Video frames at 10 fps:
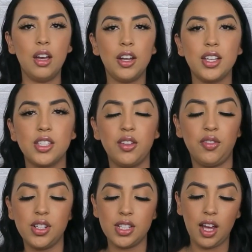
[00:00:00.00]
Okay, so the
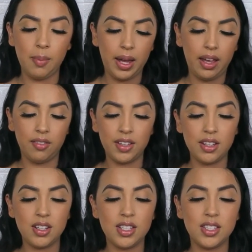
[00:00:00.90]
first top I have
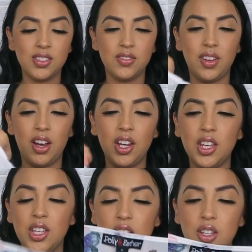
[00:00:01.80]
here is this
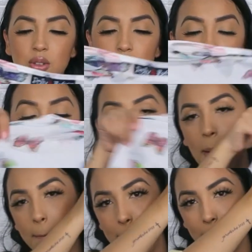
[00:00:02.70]
very cute
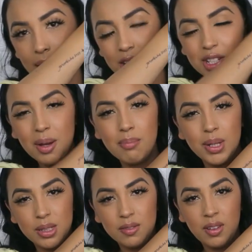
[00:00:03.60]
mesh
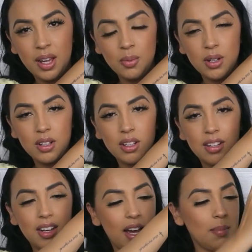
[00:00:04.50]
butterfly
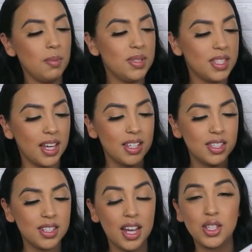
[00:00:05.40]
one. I'm
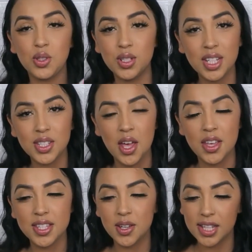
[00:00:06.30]
obsessed. As soon as I
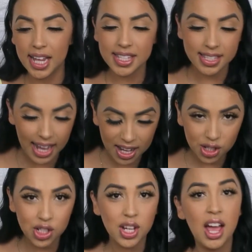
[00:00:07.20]
saw this, I was like,
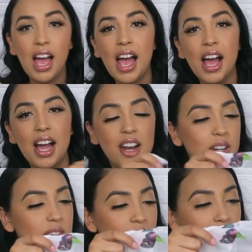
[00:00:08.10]
snatch. I
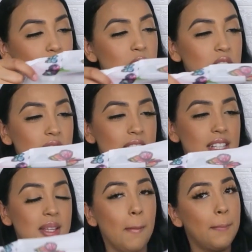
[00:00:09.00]
don't even care how much it
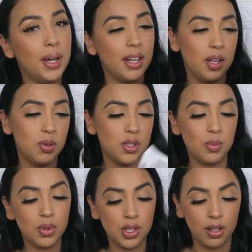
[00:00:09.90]
is, but it was
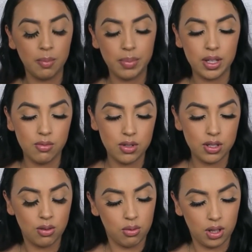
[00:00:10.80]
super cheap. It
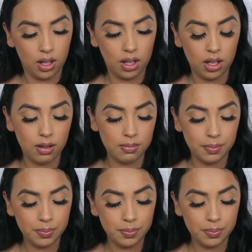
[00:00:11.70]
was only